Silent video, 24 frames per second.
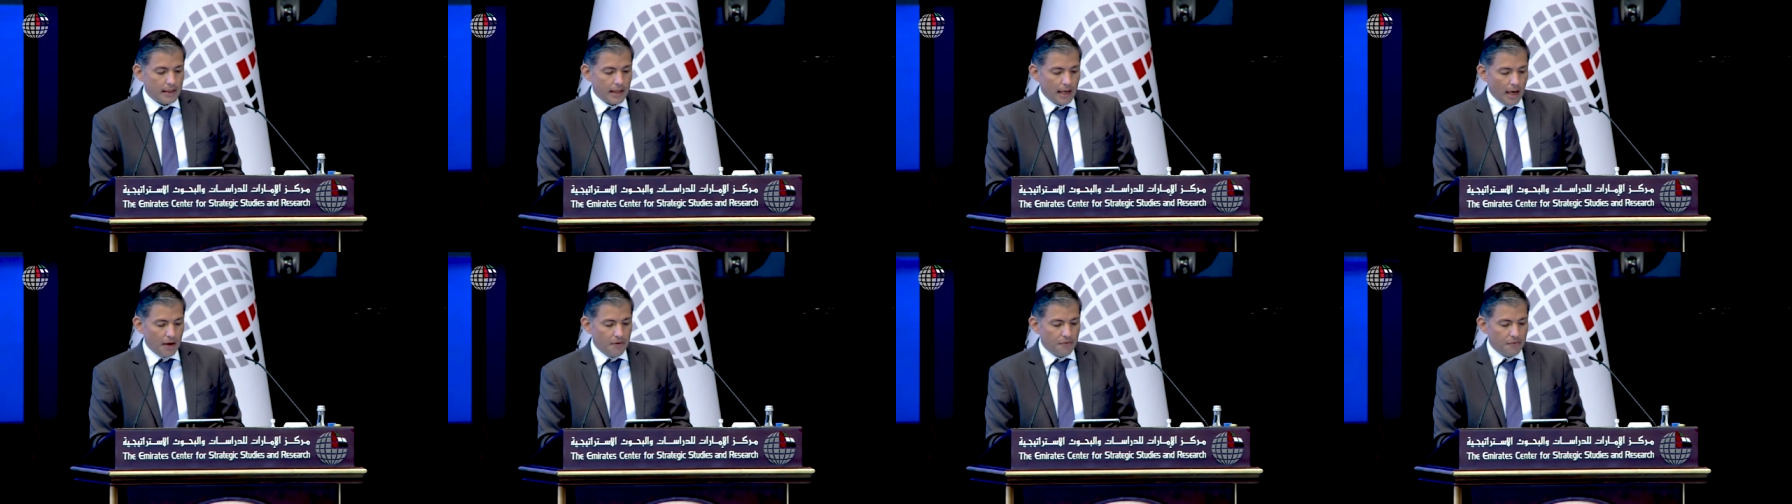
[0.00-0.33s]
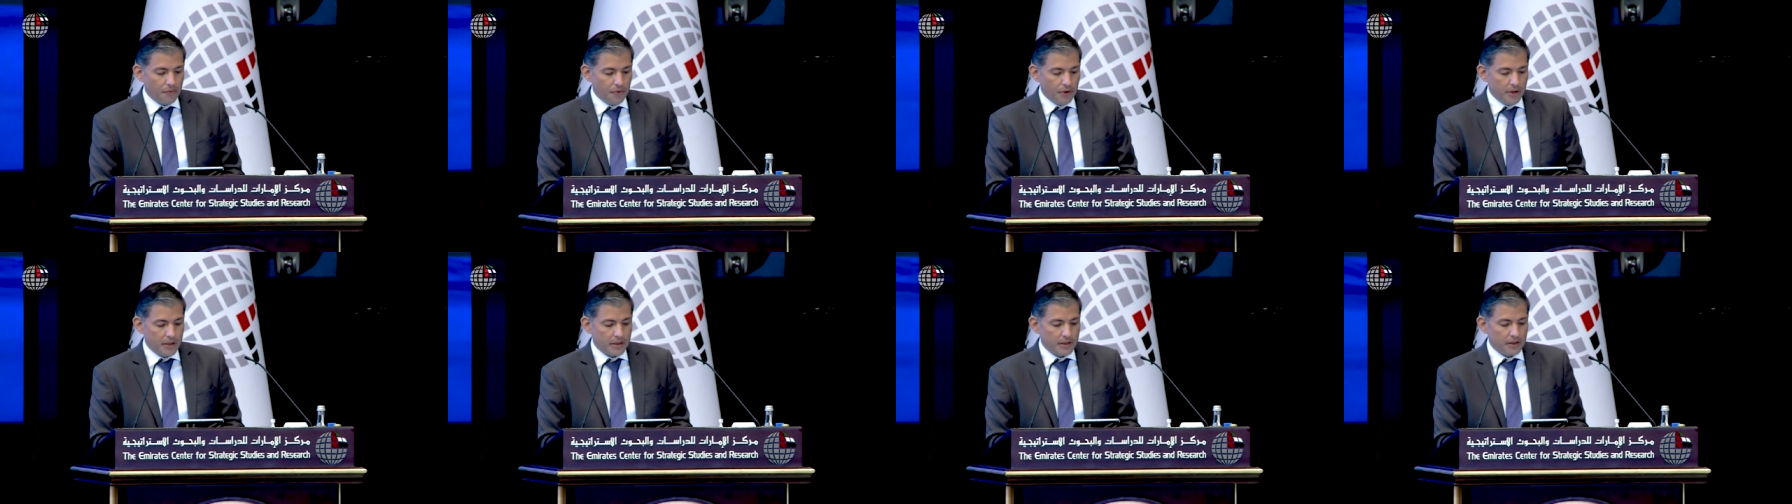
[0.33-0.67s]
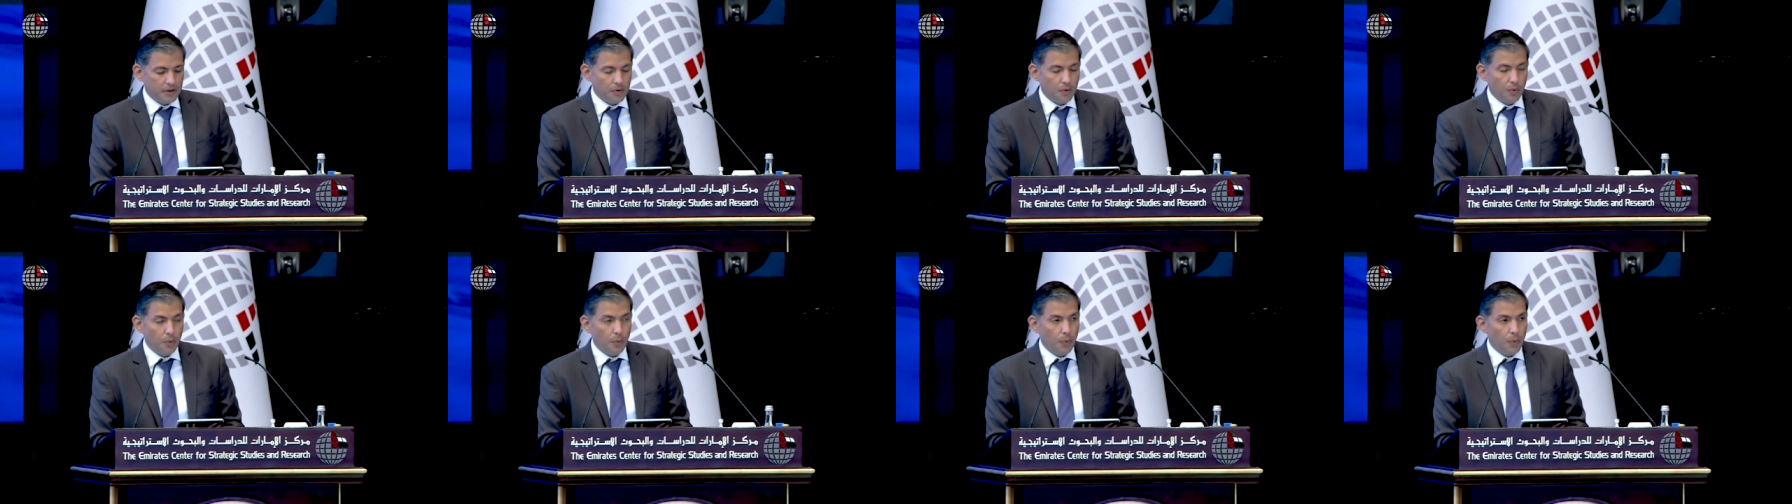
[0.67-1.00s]
came
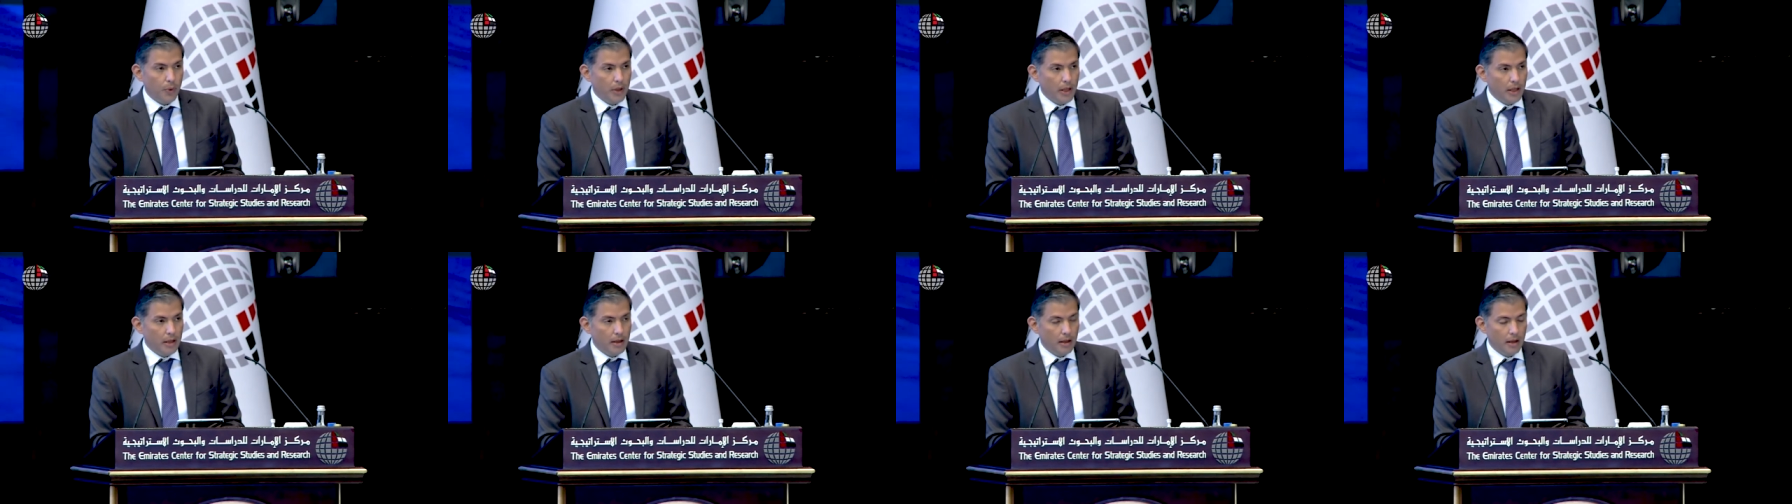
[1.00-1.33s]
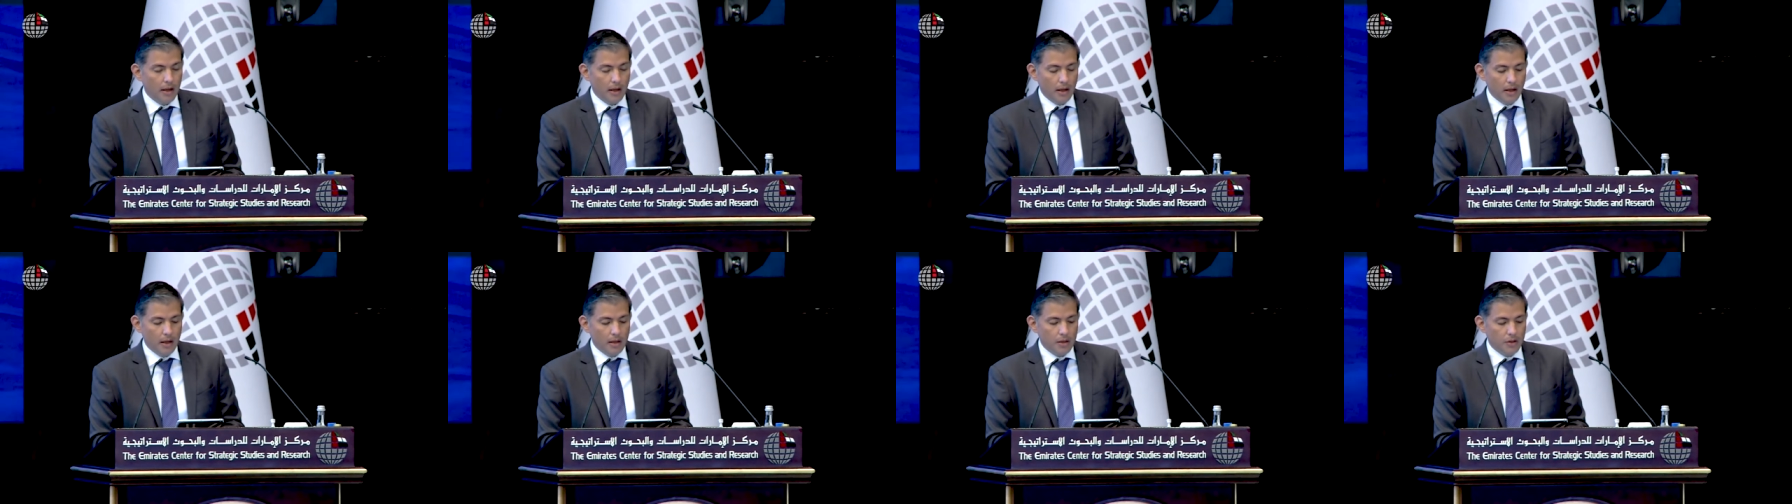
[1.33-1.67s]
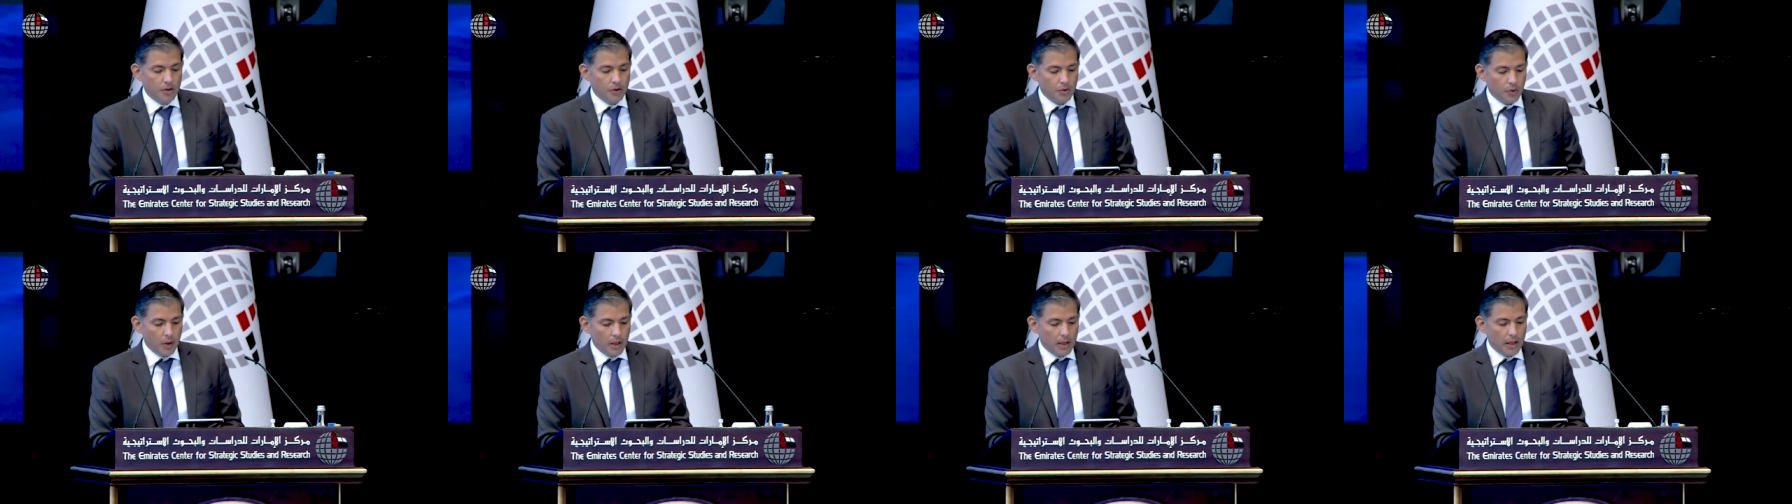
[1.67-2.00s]
first with
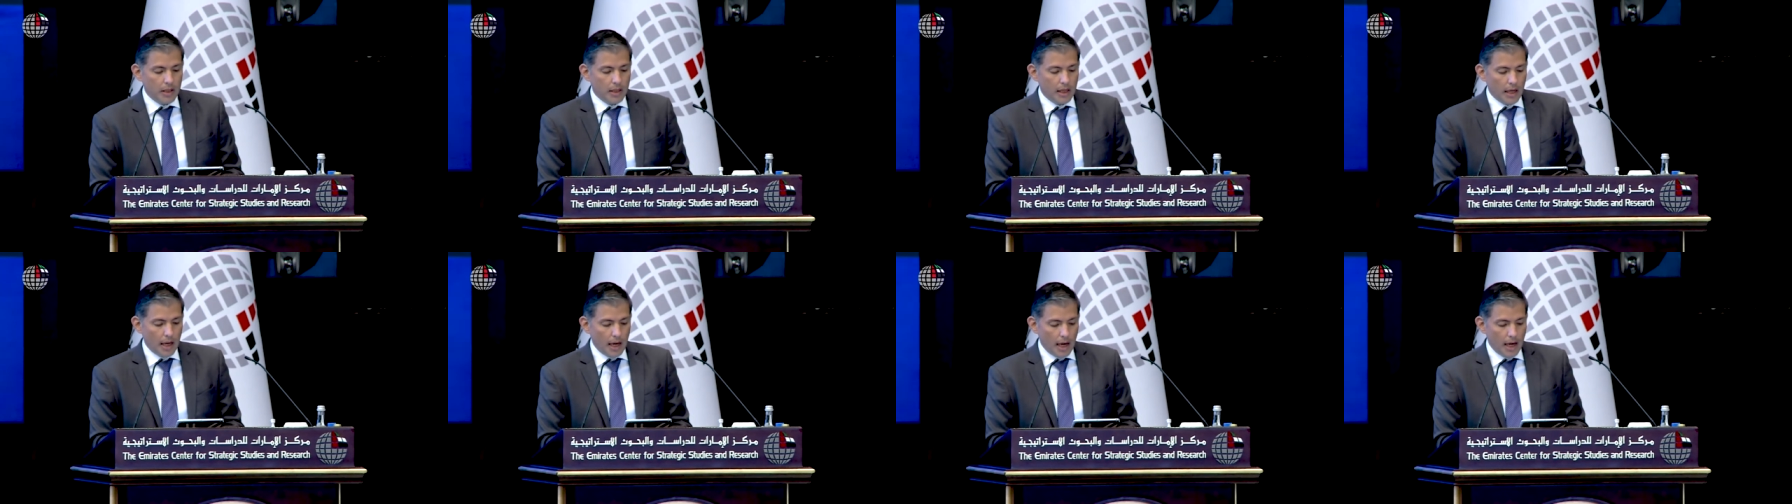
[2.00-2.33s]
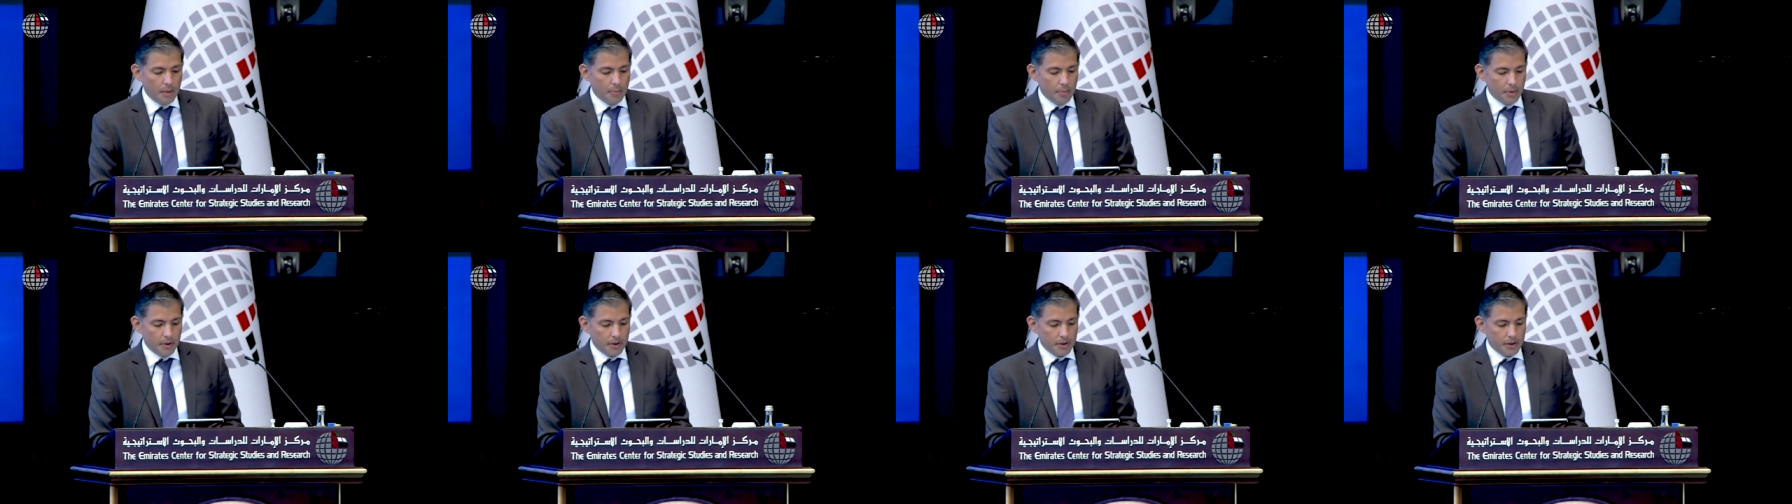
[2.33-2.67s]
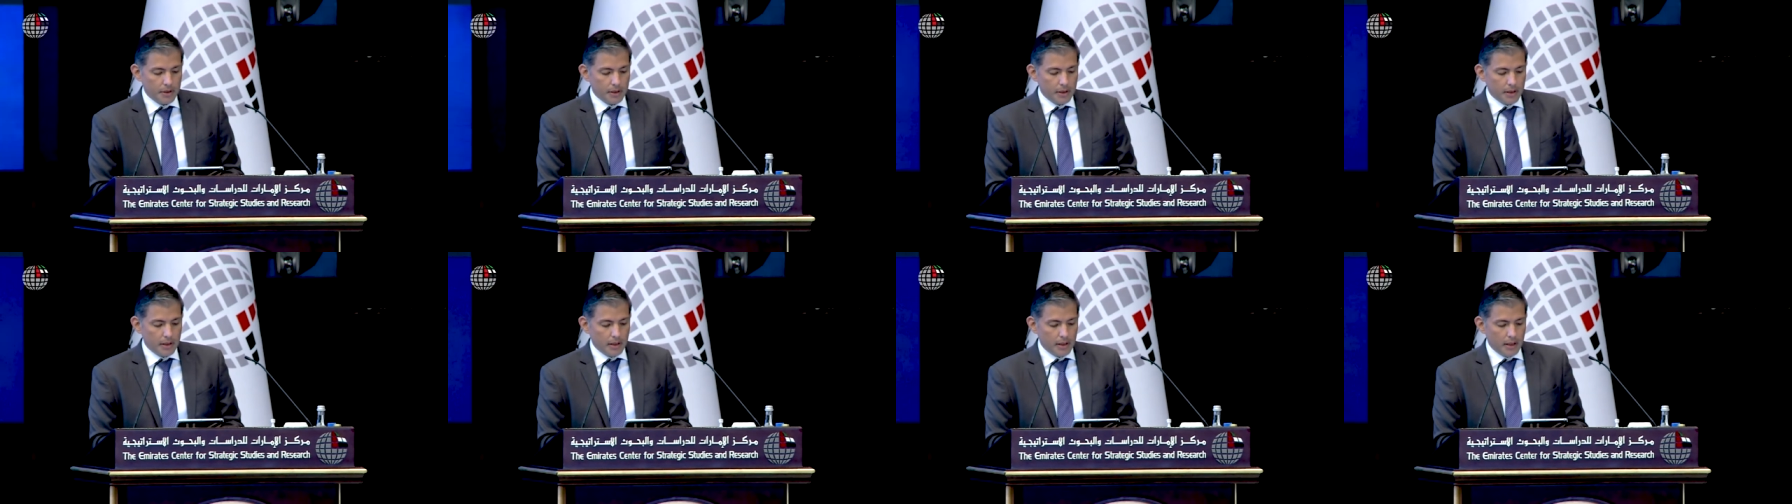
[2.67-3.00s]

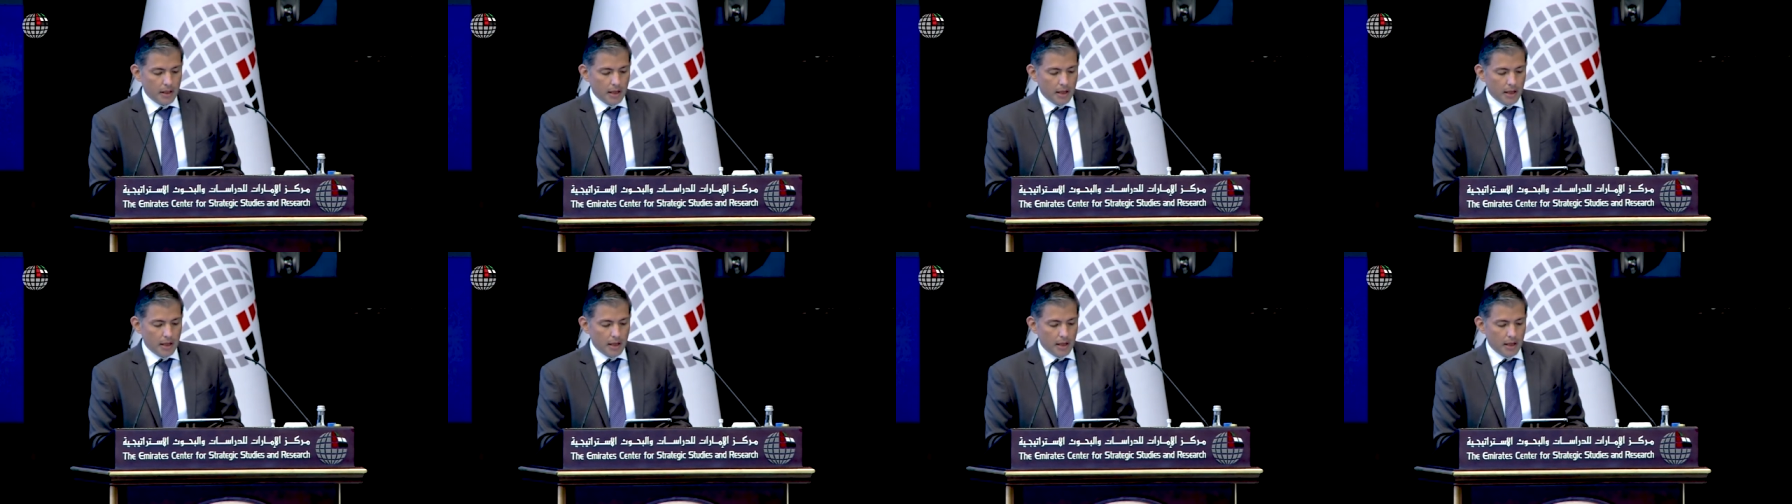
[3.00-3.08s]
28%,